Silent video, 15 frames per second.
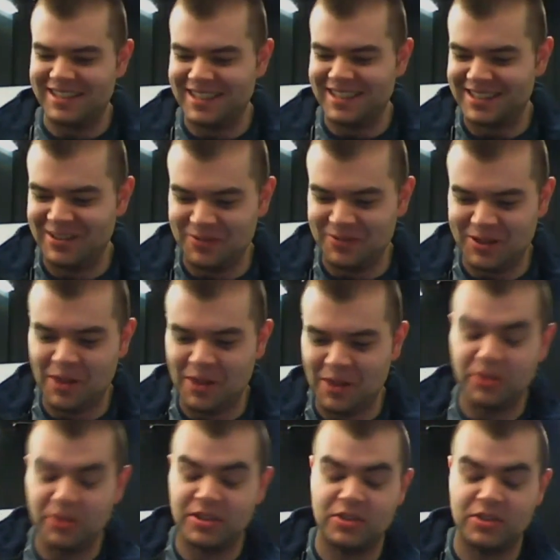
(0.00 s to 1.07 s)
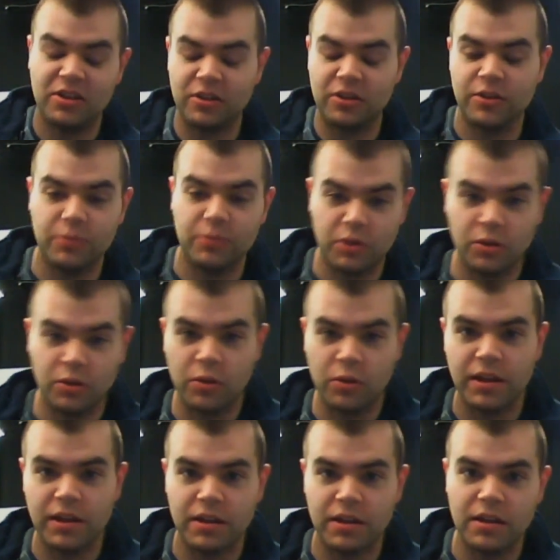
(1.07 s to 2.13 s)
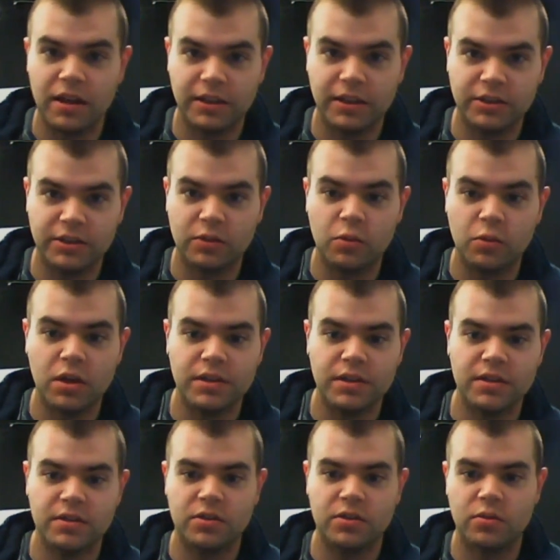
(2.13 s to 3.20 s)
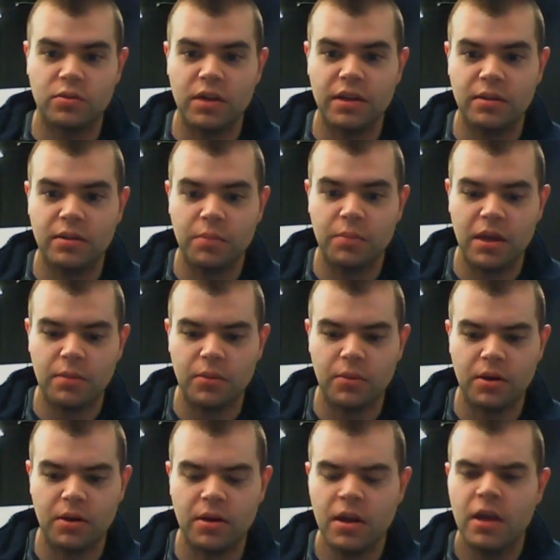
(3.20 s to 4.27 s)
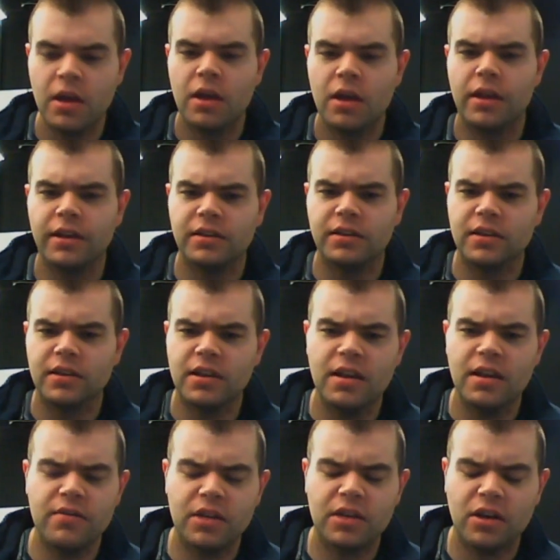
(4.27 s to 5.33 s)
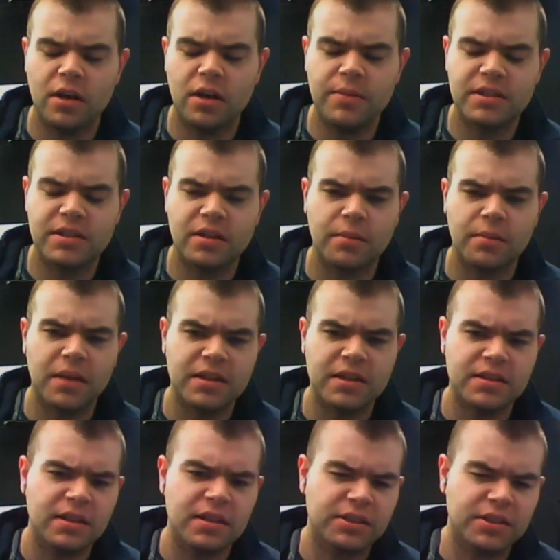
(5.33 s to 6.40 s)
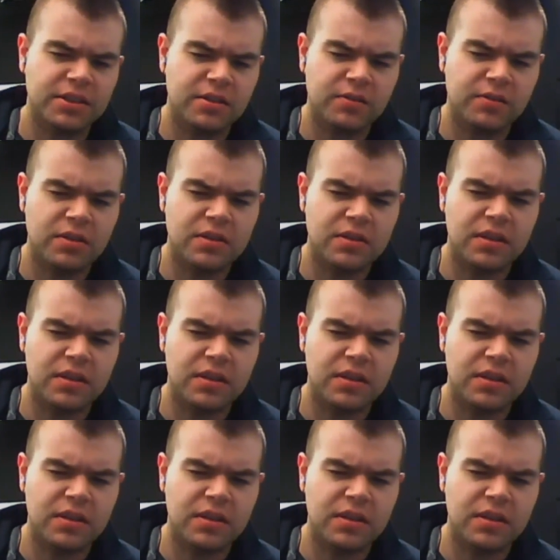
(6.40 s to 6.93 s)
system. So I'm really struggling with the way that he actually wants us to write the paper. Did he have any comments on my sections for this